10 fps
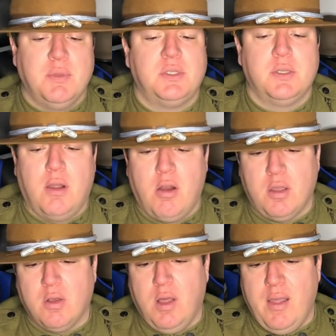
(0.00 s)
This is an
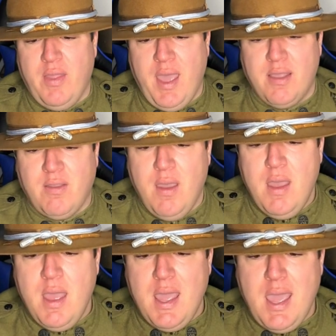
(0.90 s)
article on that.
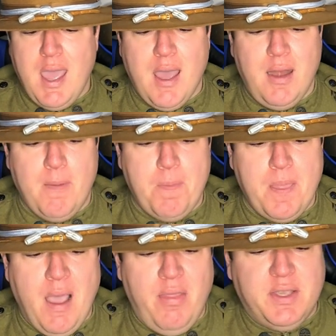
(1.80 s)
And
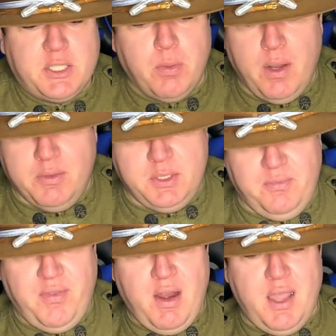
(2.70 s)
now this one was
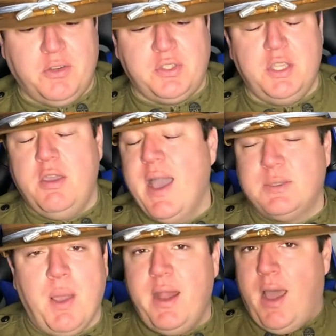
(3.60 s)
very interesting. You
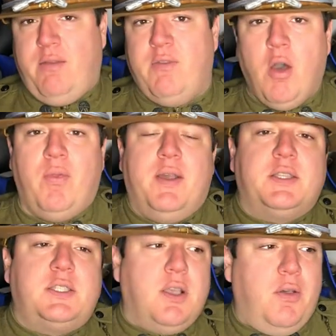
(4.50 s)
guys might not have known
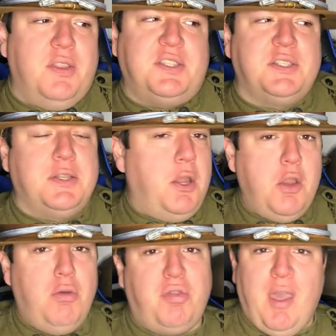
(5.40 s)
this. So this isn't a
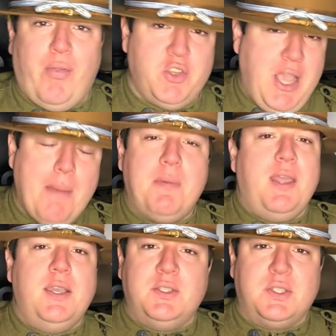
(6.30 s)
new thing. The
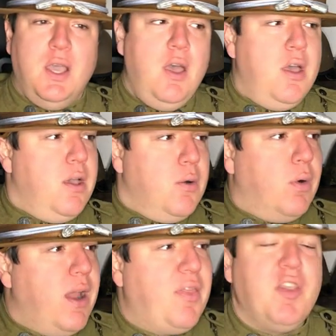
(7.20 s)
Japanese
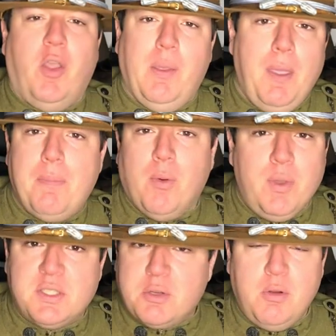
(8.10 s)
were not the only people
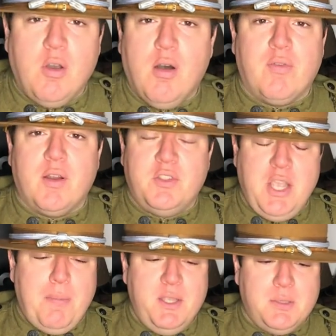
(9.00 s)
we screwed over. The
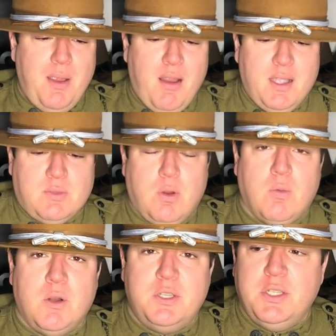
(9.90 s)
Japanese Americans in World
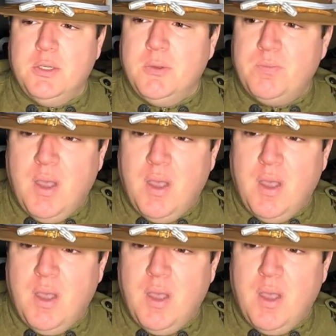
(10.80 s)
War II.